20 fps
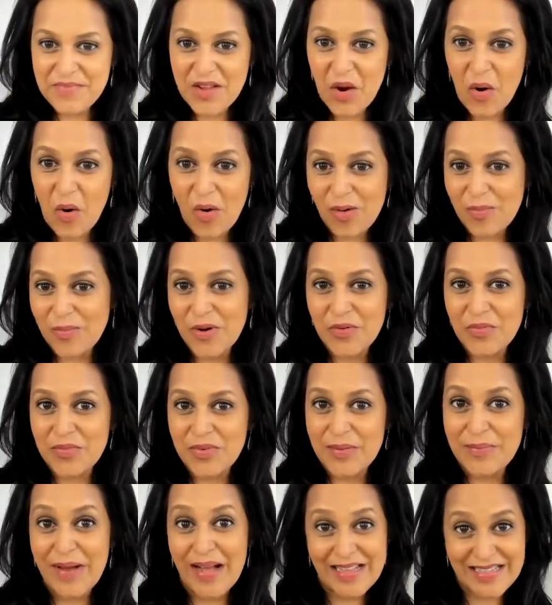hormone
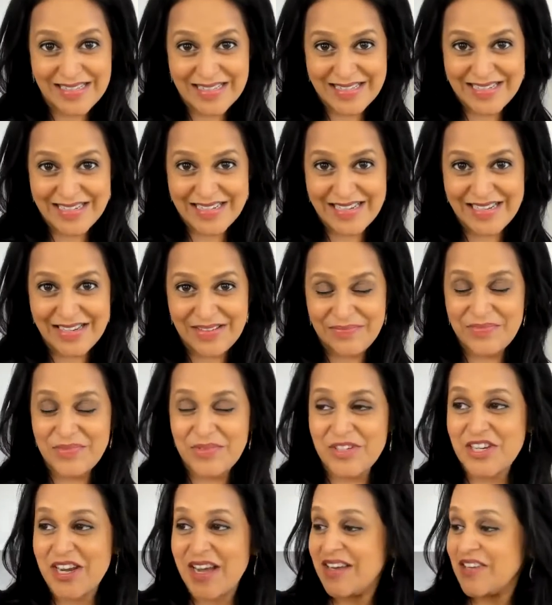rebalance tea,
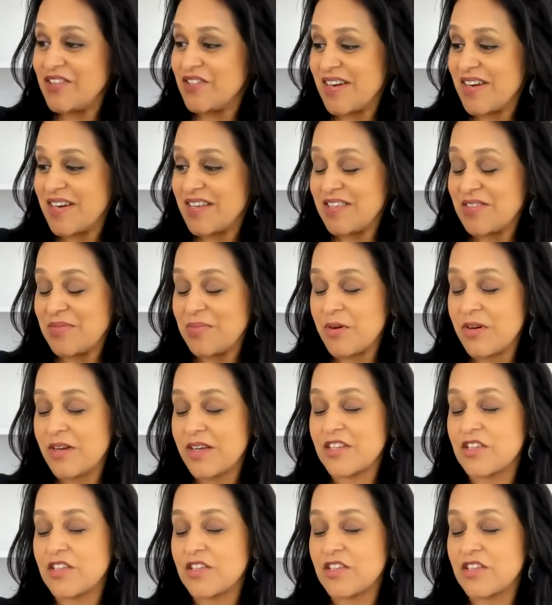which I drank this morning.